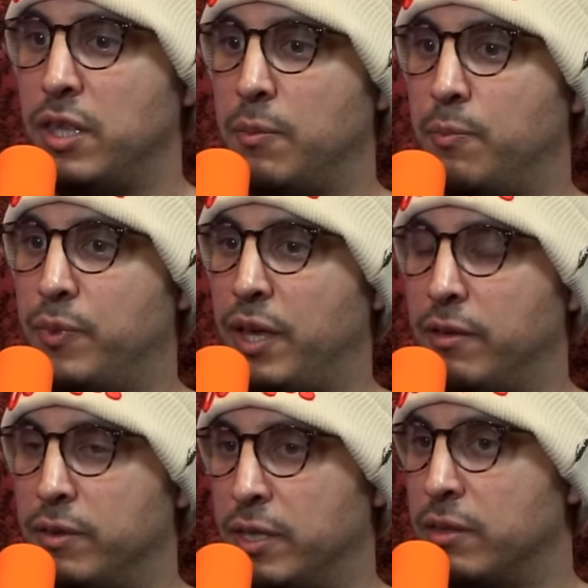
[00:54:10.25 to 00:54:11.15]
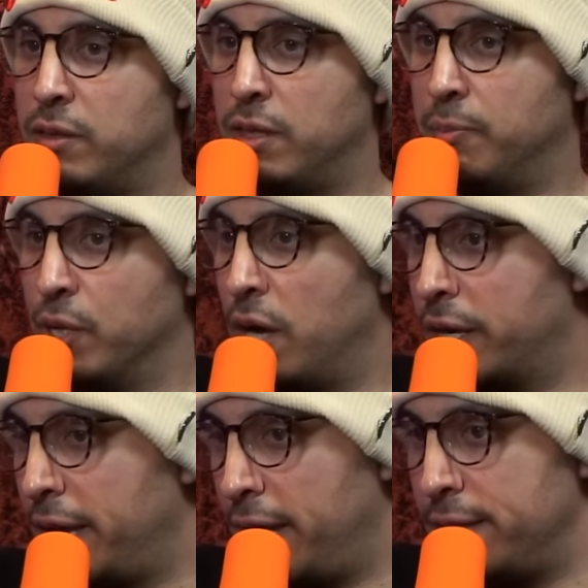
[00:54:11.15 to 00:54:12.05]
They they did the
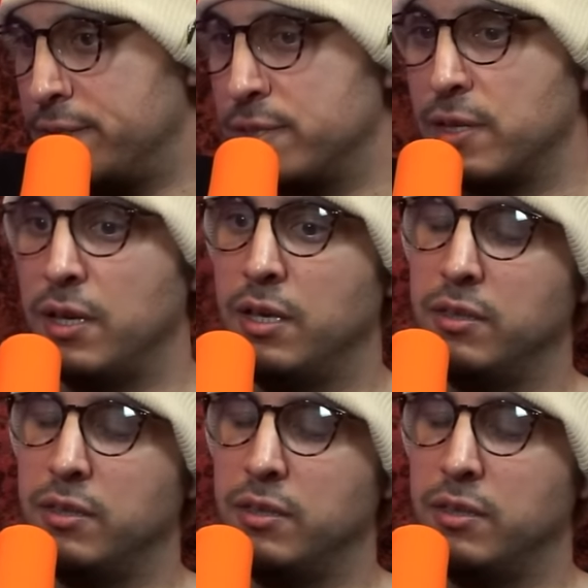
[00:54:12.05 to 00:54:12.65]
blockades.